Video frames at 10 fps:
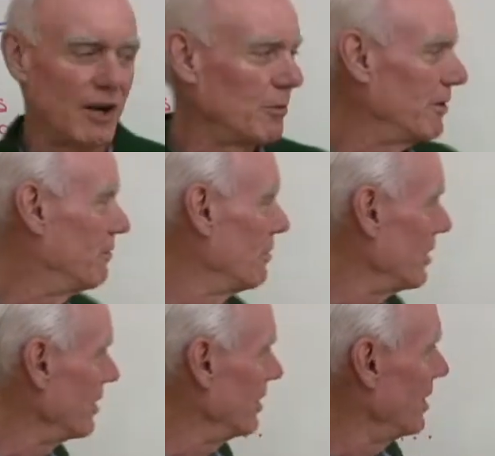and we've
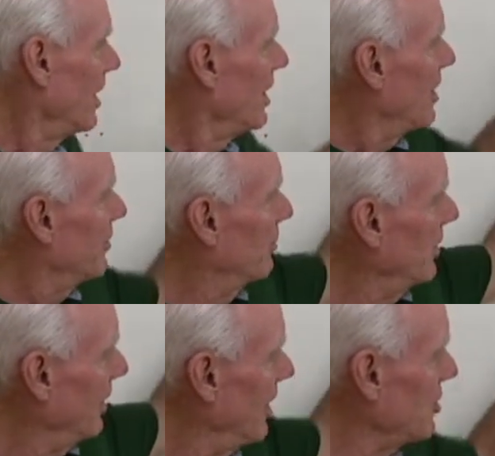written the
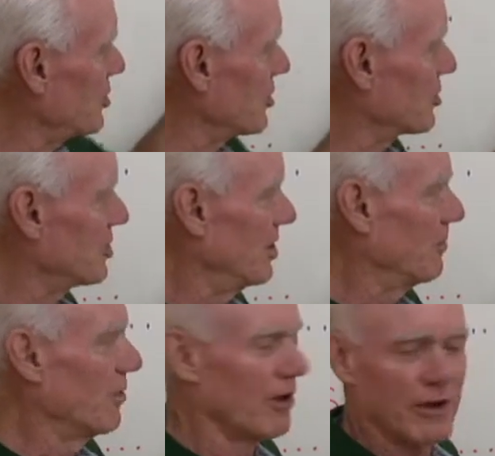
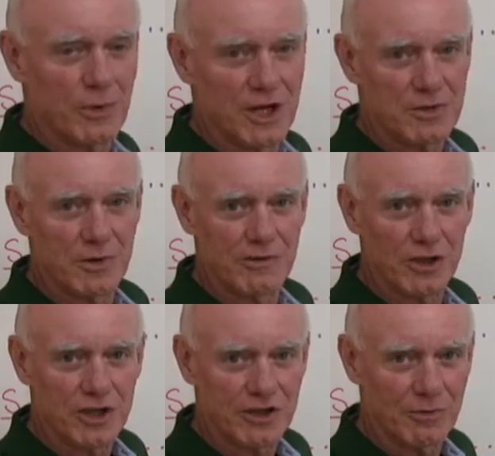relationship. One of the ways we've
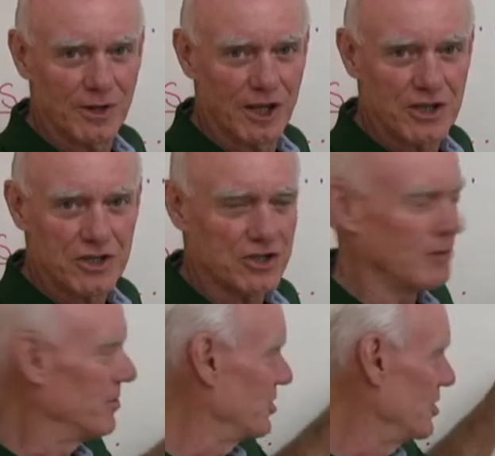looked at the
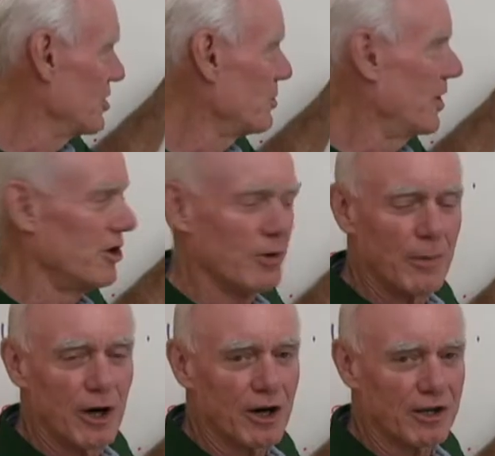relationship is this way
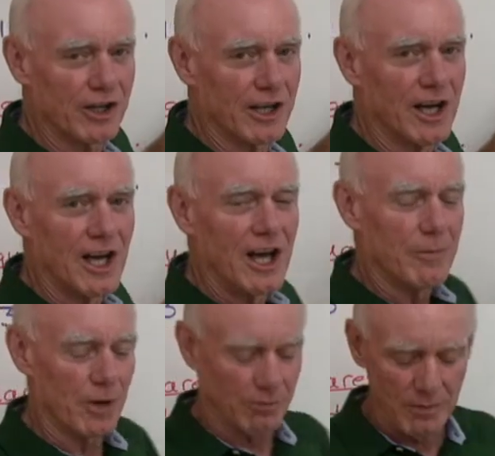numerically.
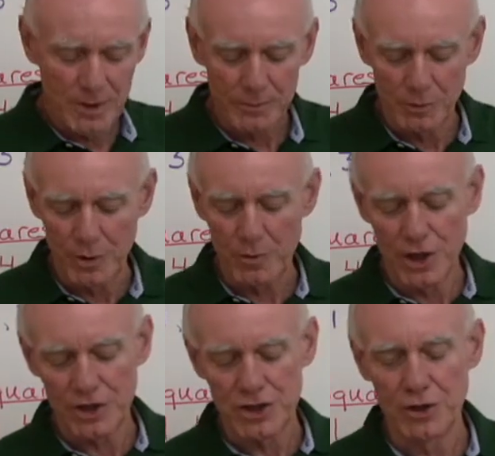But remember, we
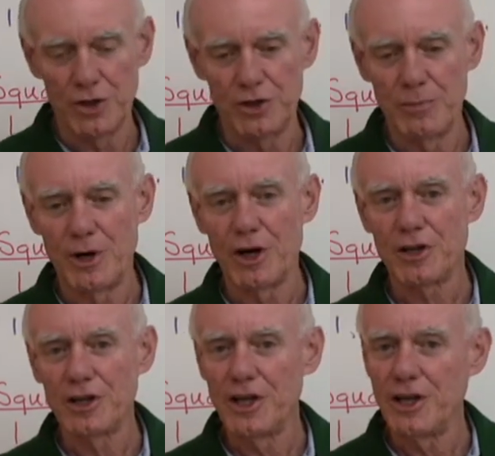want to show it
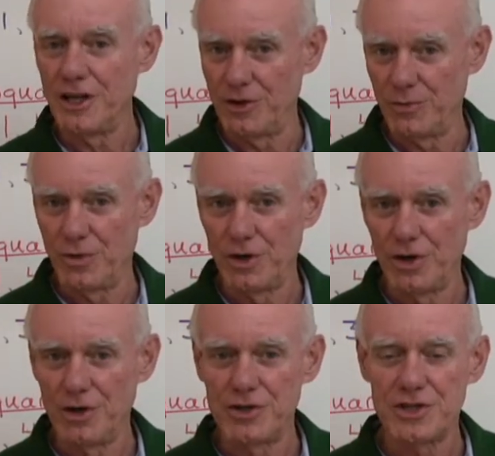numerically in
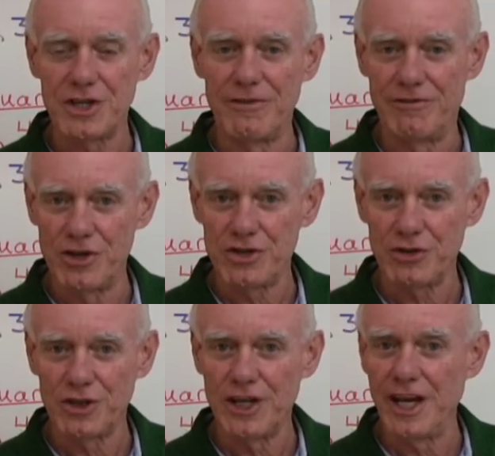words,
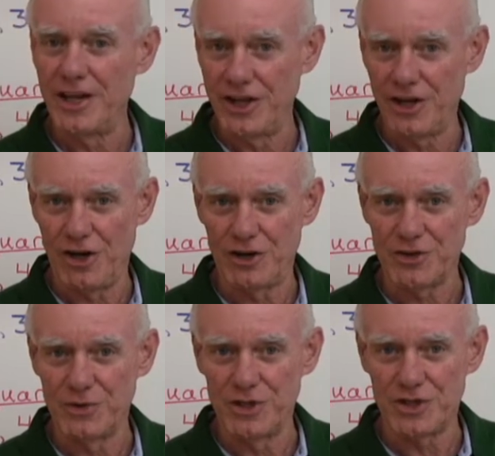visually, and then
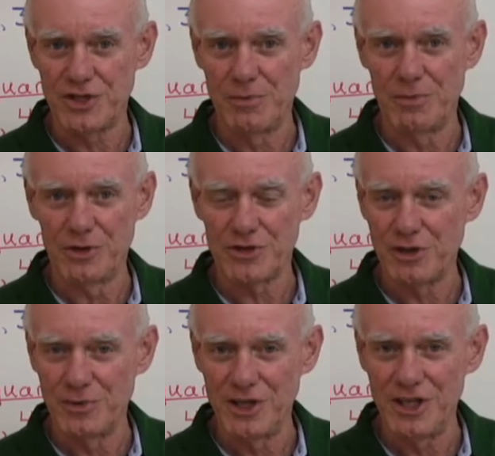also in symbols.
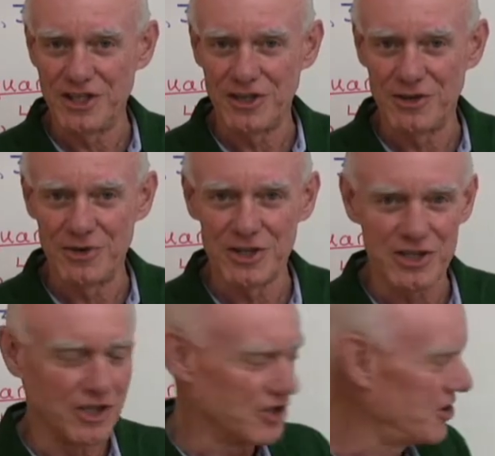So we need to do
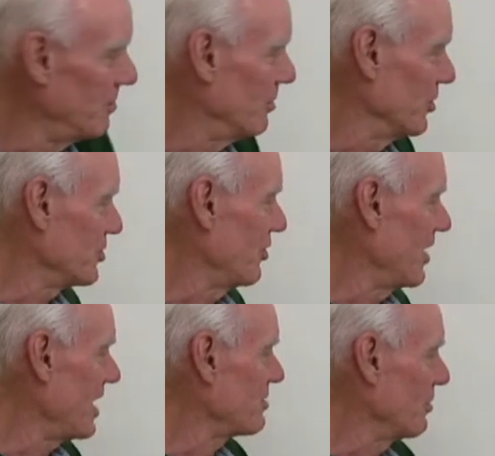this in symbols. So
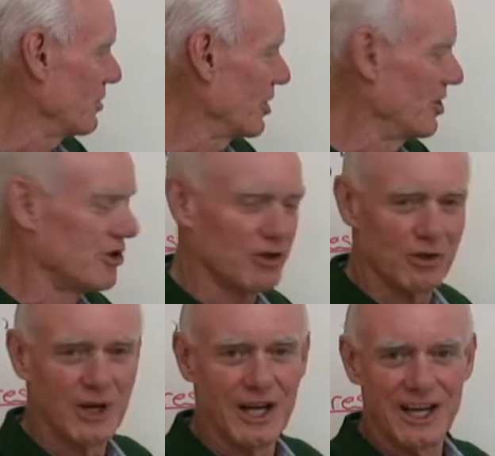that's what we're going to
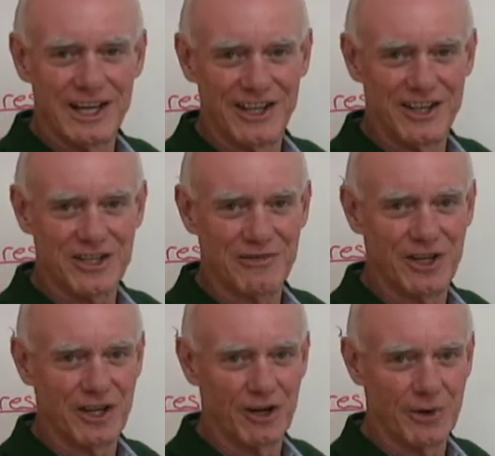do in this
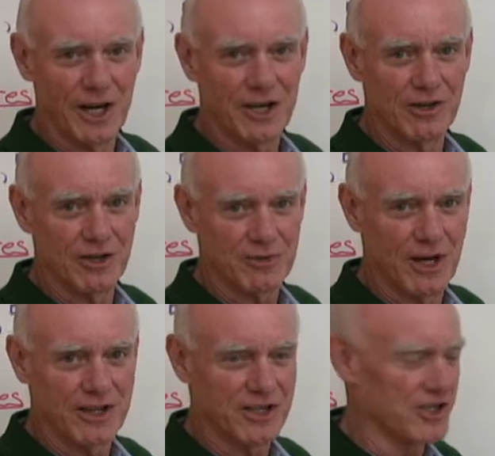video right here is
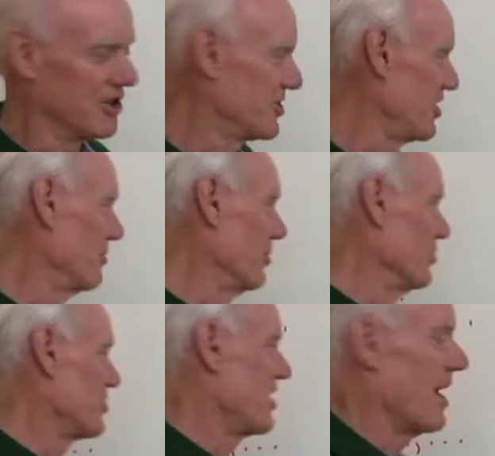write this in
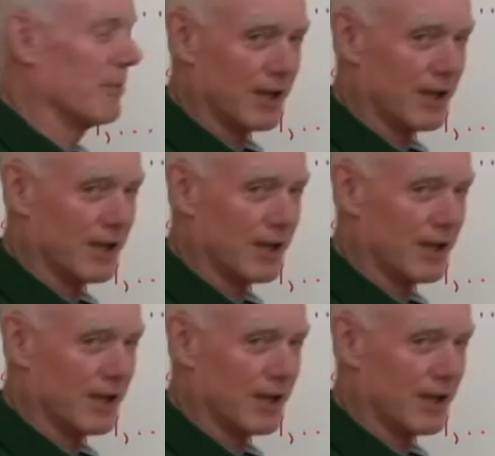symbols, that